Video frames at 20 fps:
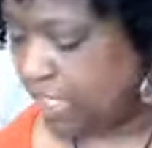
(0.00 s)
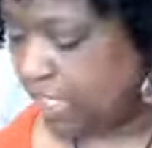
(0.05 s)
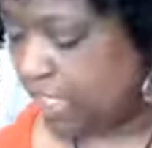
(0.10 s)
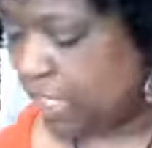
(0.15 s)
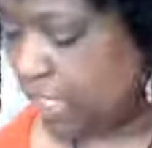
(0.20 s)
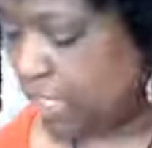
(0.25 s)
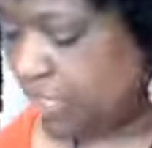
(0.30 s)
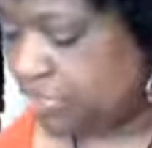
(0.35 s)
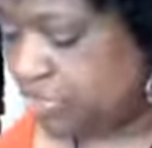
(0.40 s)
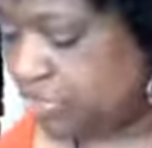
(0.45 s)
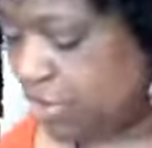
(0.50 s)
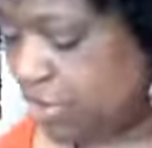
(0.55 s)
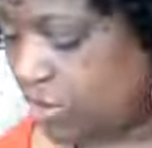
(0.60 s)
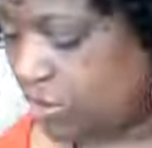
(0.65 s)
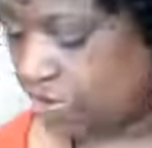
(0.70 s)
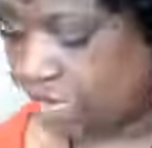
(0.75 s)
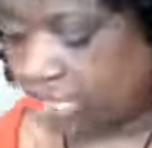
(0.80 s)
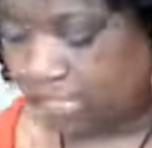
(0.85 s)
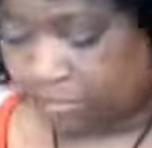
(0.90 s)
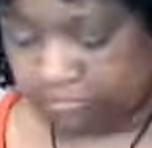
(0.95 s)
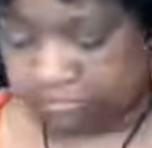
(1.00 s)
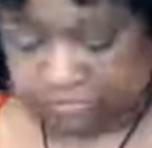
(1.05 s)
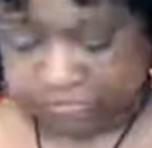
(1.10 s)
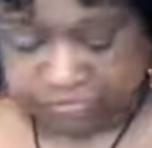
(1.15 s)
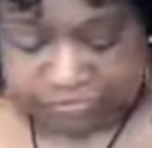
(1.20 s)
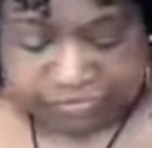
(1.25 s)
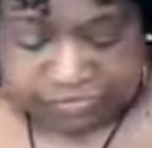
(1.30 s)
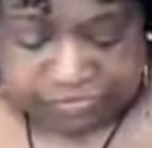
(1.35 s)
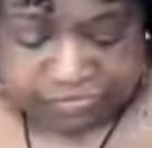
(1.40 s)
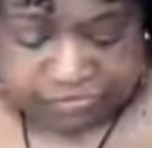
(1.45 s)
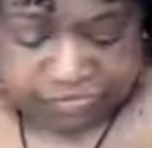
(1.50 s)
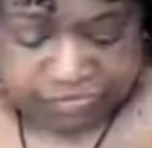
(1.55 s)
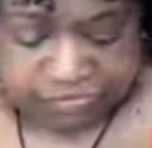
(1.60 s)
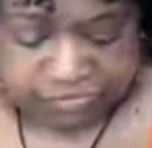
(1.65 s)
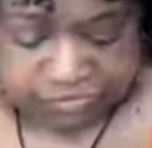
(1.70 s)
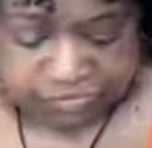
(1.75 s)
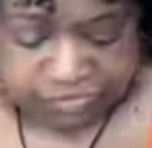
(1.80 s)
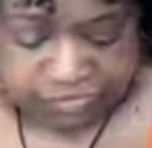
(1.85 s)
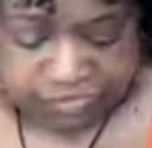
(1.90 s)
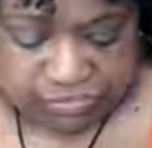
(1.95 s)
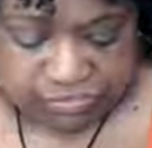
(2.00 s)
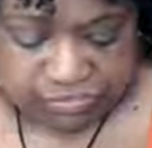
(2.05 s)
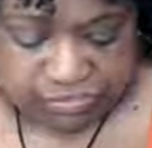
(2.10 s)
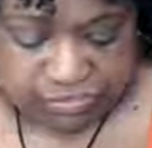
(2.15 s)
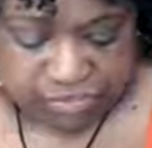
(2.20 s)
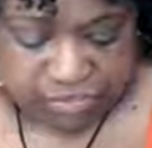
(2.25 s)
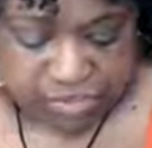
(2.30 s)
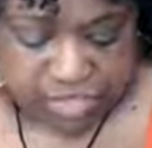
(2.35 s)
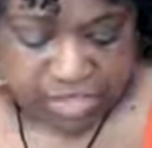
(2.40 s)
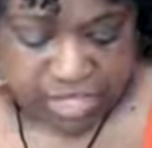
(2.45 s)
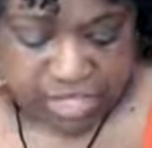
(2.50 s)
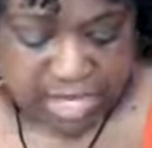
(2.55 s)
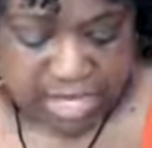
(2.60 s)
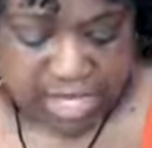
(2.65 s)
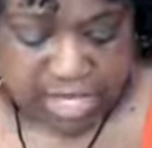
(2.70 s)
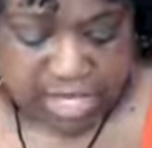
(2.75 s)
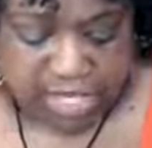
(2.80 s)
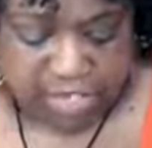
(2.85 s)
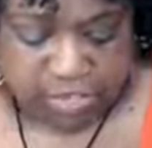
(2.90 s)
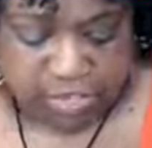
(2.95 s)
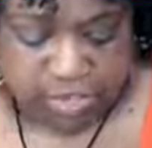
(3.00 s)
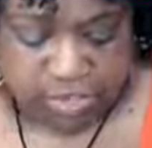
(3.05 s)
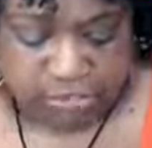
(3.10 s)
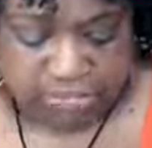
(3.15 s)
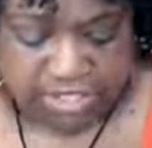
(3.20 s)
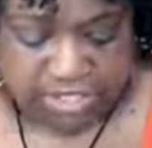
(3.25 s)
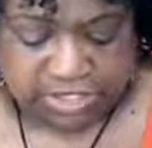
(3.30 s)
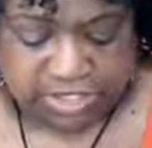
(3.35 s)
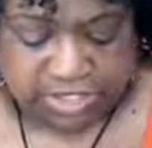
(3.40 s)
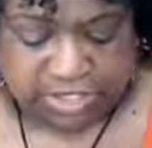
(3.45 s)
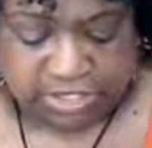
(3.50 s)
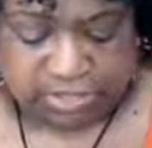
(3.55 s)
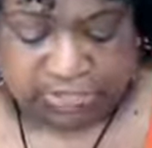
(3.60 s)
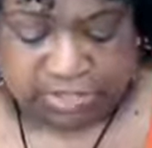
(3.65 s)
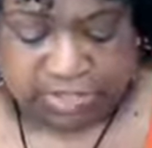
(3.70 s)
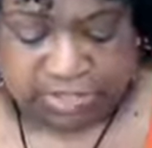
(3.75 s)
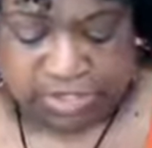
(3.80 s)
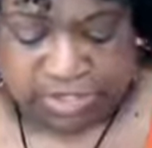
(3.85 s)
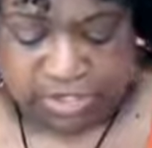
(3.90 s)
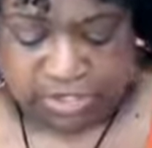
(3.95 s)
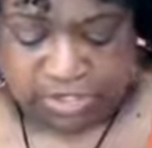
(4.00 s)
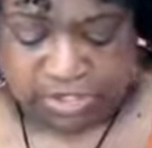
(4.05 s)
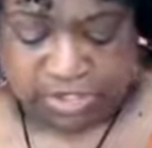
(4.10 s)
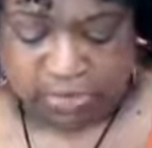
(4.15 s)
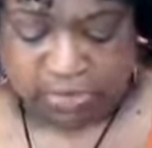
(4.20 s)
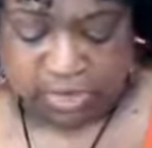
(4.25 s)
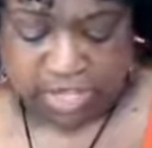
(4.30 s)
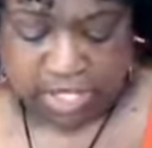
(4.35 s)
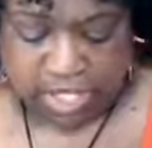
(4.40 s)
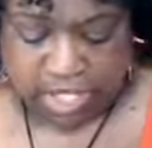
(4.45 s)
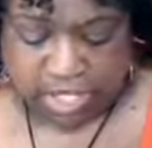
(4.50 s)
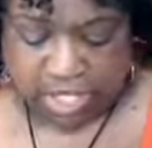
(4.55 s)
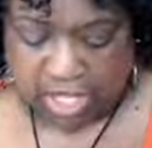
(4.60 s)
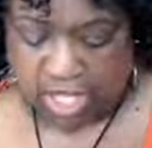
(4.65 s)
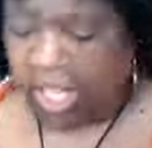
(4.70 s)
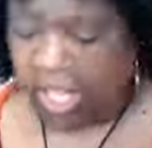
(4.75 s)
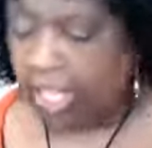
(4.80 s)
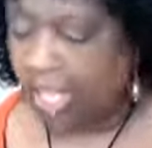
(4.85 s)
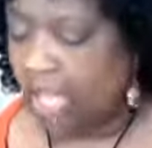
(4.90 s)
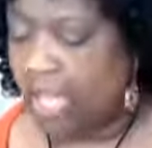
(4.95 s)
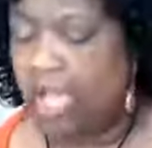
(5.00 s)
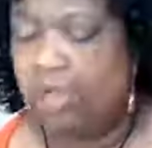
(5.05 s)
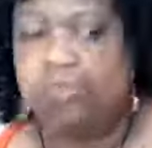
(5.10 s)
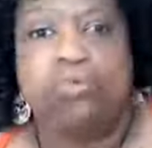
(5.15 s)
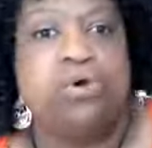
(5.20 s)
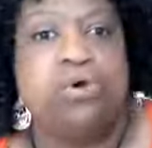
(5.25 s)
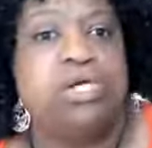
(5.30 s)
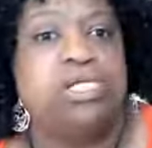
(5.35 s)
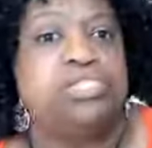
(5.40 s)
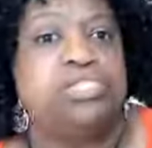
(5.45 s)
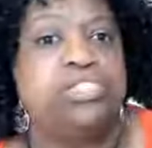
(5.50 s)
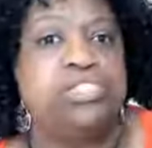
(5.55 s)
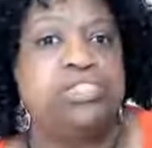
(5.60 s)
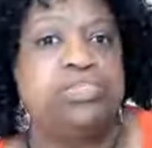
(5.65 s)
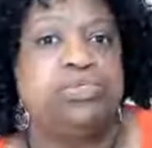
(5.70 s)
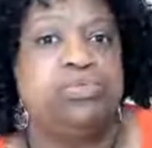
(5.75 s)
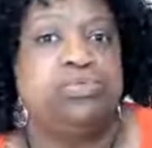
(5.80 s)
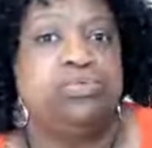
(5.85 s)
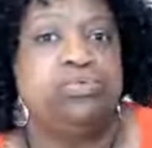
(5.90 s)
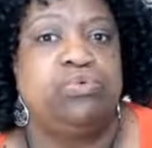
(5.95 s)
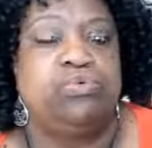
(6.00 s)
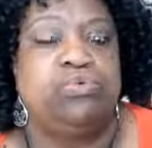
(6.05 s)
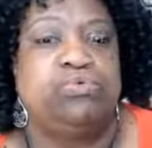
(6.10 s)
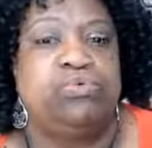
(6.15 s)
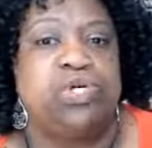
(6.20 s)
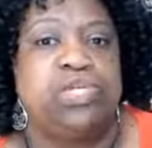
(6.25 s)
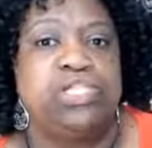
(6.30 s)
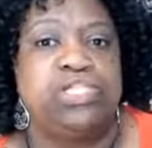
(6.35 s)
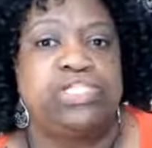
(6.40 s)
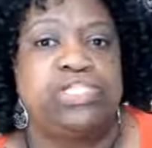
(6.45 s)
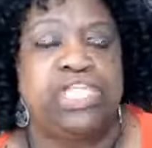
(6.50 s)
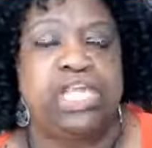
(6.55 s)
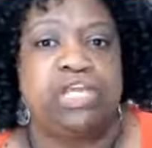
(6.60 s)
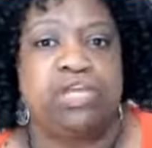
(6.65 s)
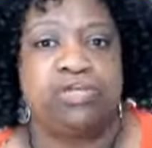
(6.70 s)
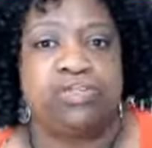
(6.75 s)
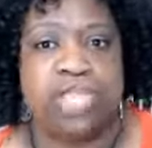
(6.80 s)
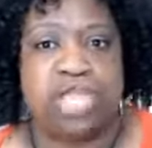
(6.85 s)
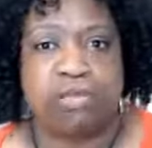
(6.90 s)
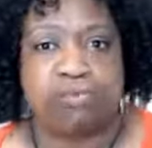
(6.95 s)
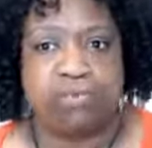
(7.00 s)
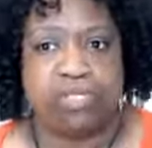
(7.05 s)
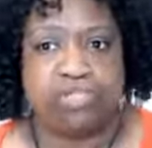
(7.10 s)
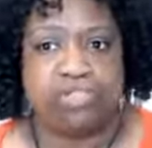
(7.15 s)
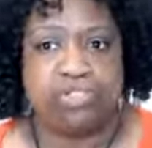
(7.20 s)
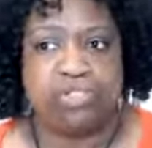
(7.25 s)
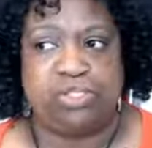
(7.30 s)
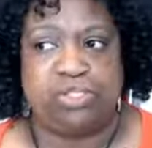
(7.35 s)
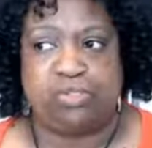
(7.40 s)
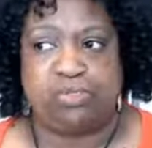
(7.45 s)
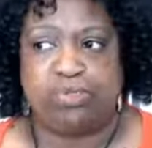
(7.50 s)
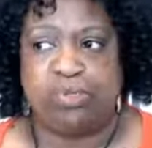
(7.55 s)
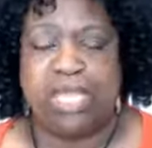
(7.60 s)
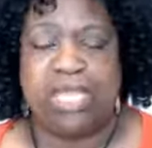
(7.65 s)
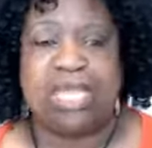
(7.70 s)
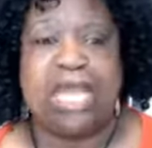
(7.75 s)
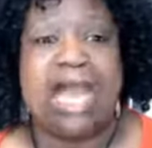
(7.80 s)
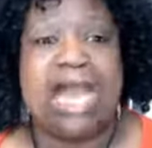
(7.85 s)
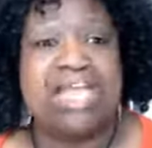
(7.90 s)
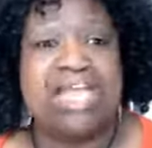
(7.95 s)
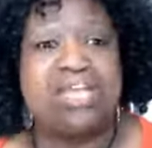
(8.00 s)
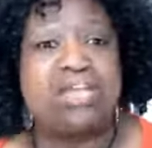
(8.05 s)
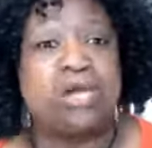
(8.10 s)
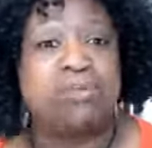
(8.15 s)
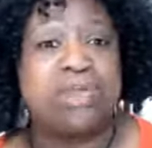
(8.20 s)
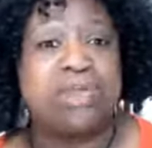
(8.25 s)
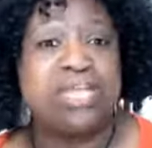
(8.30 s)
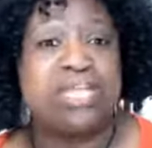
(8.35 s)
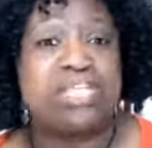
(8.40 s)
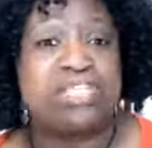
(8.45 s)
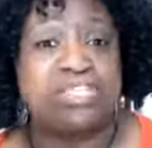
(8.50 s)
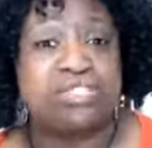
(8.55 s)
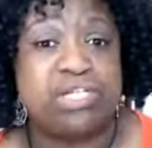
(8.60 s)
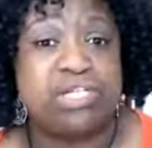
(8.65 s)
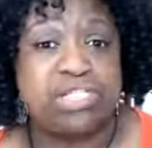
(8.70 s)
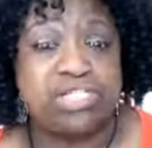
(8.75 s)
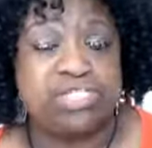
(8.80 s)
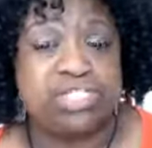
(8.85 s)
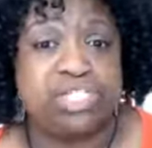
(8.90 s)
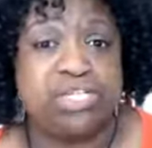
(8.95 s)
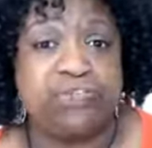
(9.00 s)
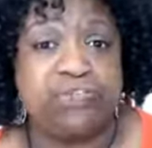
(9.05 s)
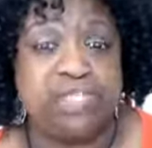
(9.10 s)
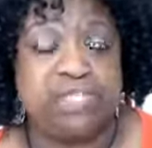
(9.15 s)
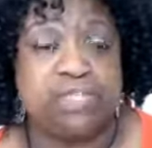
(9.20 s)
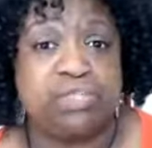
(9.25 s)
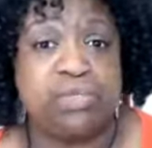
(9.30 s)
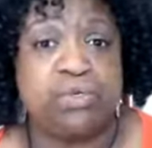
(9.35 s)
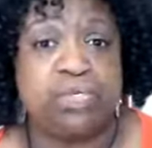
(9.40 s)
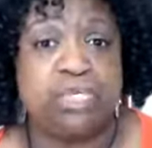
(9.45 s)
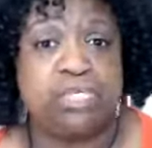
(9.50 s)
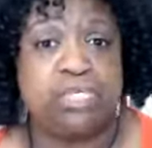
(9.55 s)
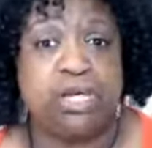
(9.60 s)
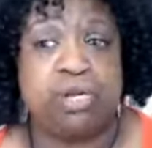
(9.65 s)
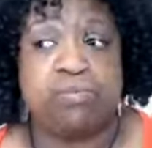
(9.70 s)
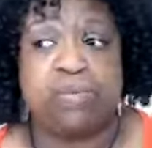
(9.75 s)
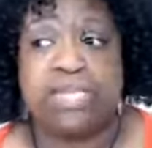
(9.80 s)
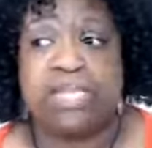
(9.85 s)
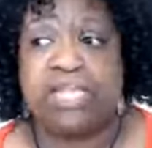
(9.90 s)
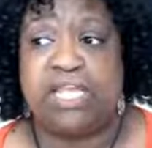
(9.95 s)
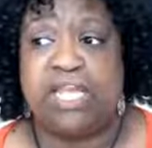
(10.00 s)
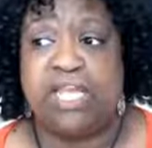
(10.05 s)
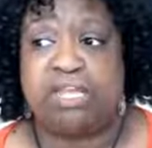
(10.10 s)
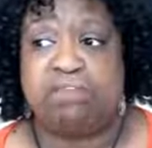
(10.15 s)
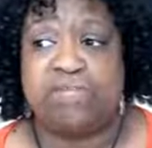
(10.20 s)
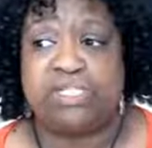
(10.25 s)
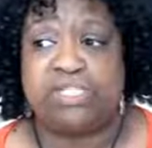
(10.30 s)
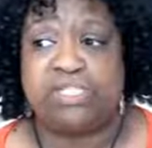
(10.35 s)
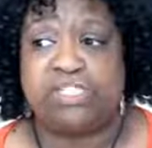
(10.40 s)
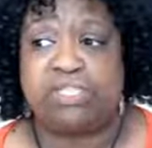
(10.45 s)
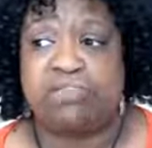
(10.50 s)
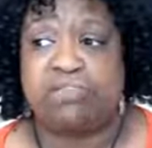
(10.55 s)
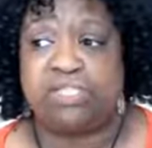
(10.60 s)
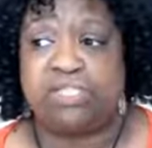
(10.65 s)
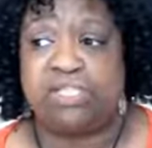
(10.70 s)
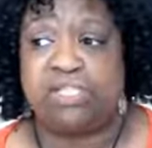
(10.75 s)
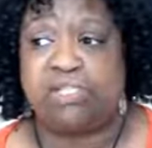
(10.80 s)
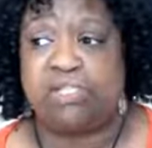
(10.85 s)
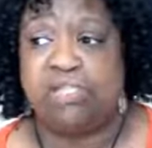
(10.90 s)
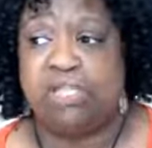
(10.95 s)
So I told my testimony. So I want to share that with you. And I had already started shifting. The Lord had already had me shifting.